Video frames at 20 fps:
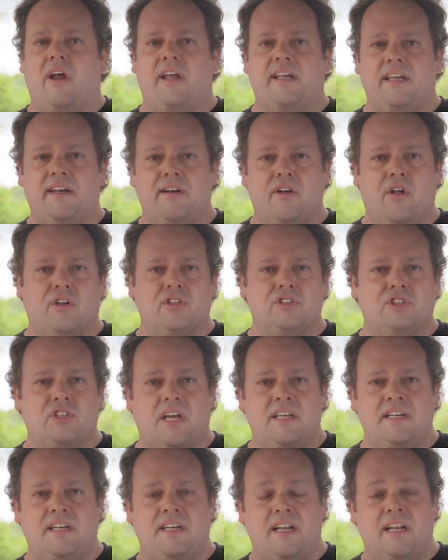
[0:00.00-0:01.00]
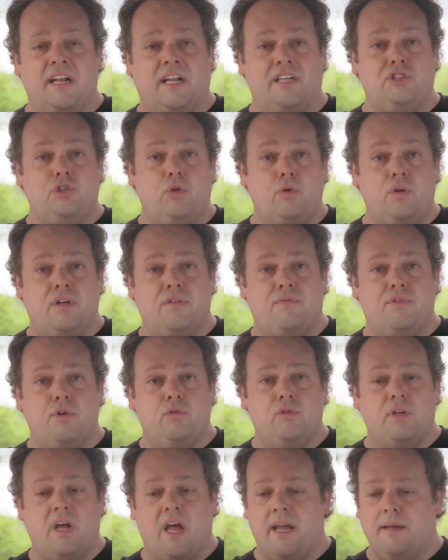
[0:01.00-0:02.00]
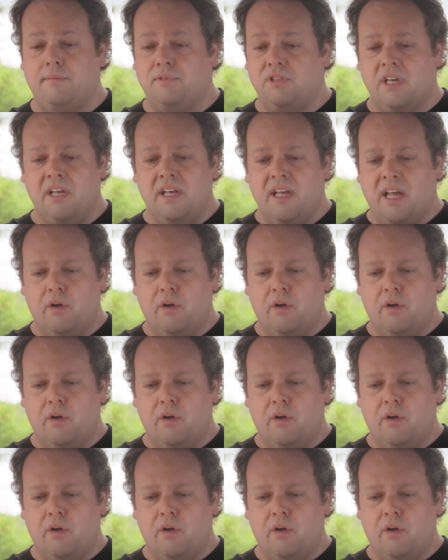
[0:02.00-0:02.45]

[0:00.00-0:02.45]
I get it all sighted in. I shoot it a few times